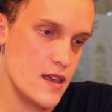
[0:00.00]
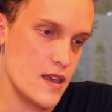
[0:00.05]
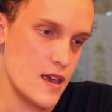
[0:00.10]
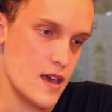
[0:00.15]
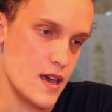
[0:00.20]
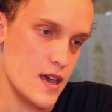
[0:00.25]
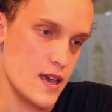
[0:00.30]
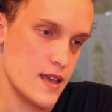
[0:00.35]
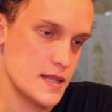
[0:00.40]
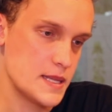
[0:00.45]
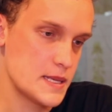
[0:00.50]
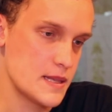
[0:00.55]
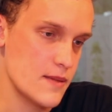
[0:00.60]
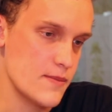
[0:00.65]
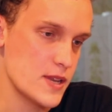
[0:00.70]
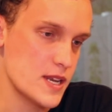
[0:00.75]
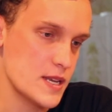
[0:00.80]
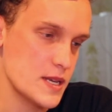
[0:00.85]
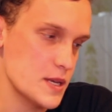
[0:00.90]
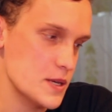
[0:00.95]
It's
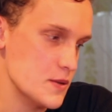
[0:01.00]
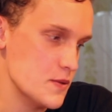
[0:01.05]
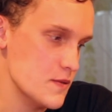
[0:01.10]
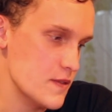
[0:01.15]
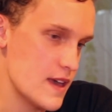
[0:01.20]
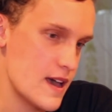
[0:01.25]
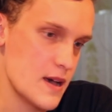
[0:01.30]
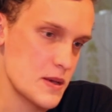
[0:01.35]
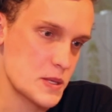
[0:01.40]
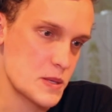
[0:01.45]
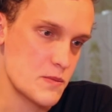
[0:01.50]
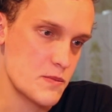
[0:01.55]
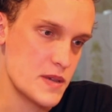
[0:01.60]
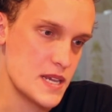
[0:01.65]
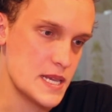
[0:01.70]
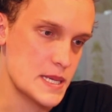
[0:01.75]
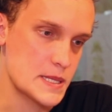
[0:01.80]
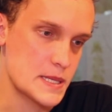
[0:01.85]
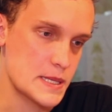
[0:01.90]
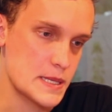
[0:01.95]
limited to 2,000
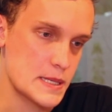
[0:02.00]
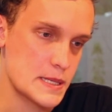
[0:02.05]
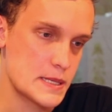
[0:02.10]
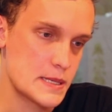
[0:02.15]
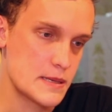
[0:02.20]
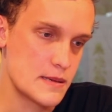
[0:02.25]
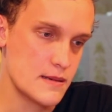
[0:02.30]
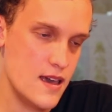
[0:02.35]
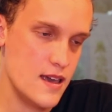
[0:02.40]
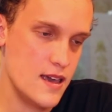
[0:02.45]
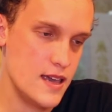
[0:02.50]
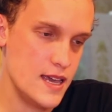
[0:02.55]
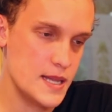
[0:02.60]
pieces.